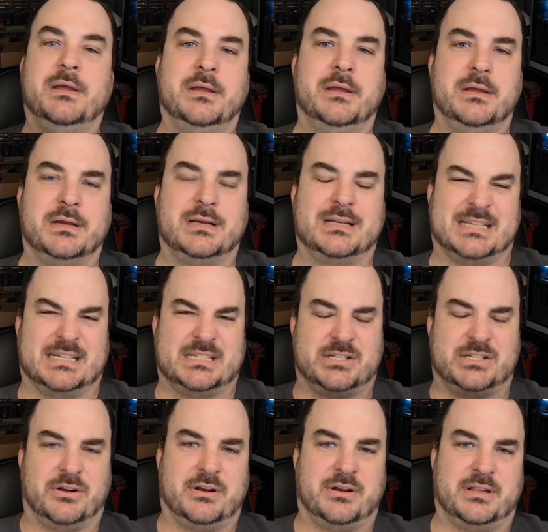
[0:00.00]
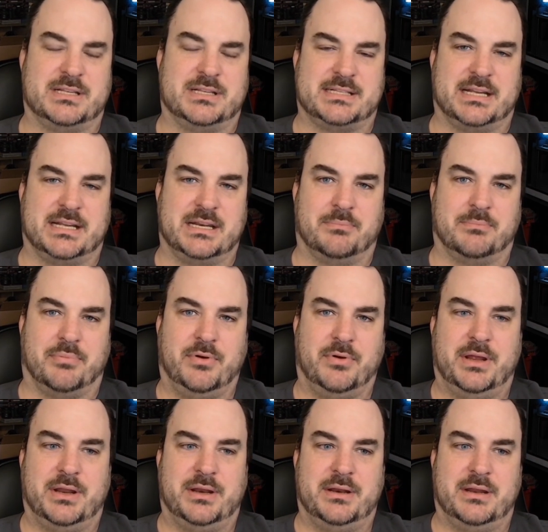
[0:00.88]
Because I started this thing to
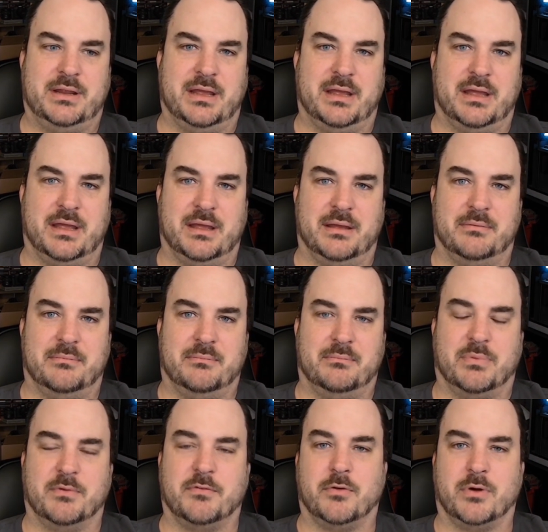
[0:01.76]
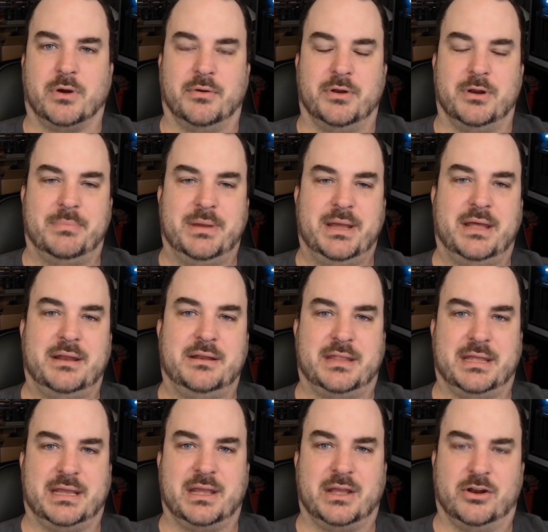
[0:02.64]
print before going to
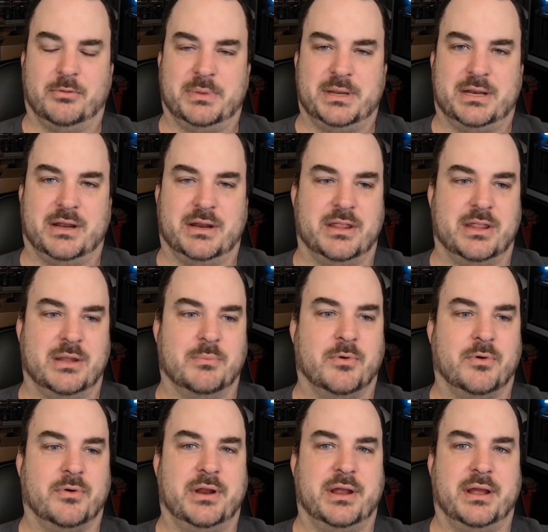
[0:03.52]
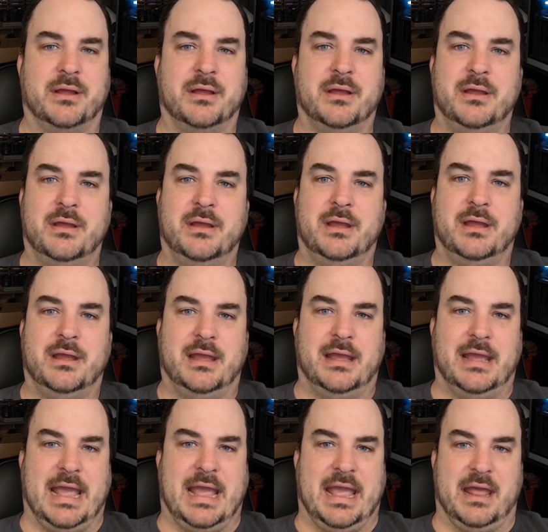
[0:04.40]
bed, thinking it'll be done in the morning.
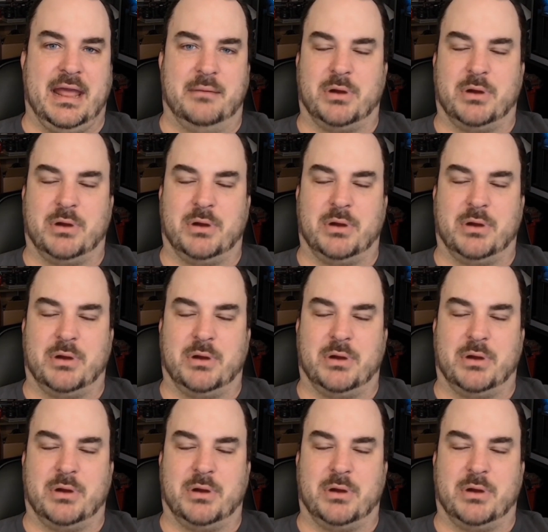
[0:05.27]
And